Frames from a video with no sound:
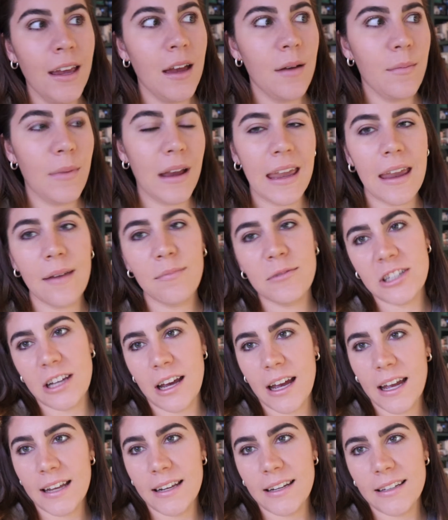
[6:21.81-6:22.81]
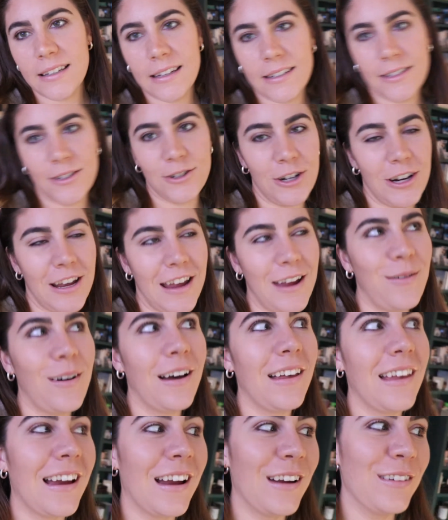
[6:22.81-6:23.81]
My camera died yesterday
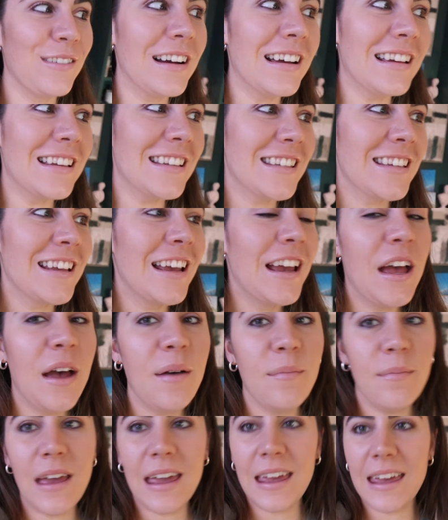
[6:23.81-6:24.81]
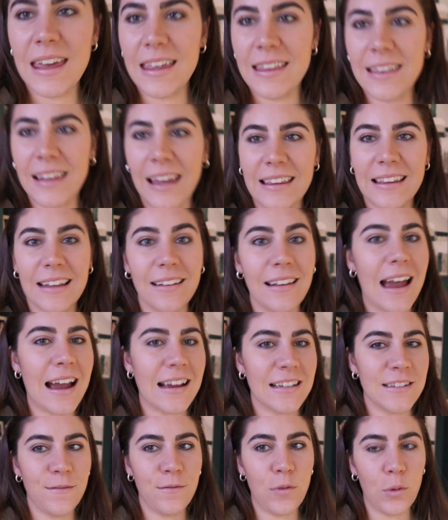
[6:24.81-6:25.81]
while I was making like the
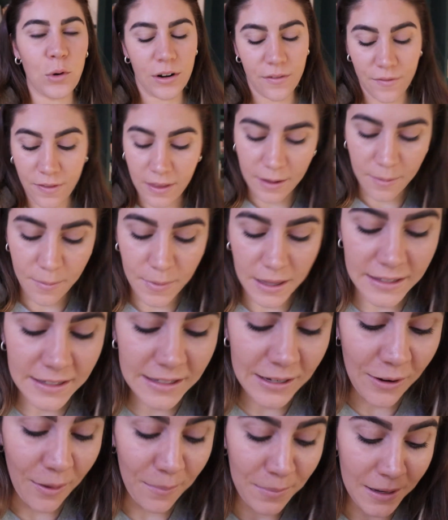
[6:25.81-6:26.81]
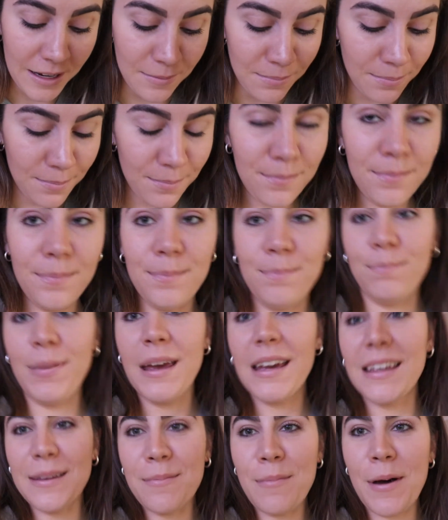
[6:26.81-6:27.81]
last 4 of them, and so I'm gonna
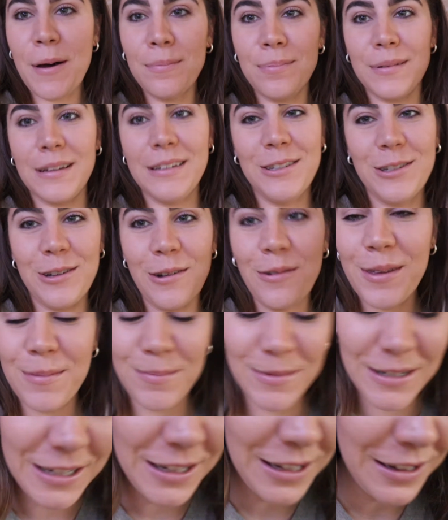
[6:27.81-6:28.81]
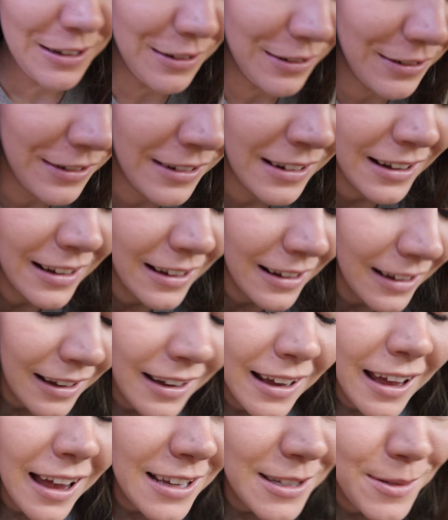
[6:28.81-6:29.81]
pick them up and show them to you
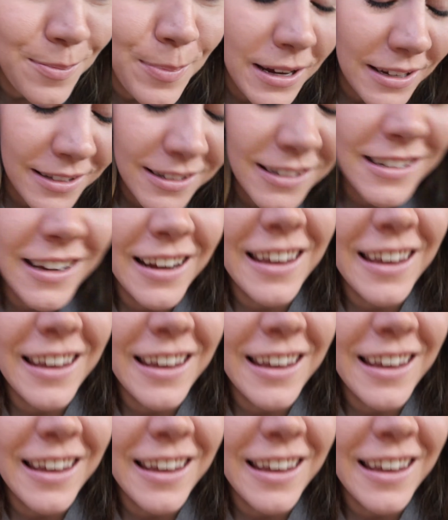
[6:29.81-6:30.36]
as best as I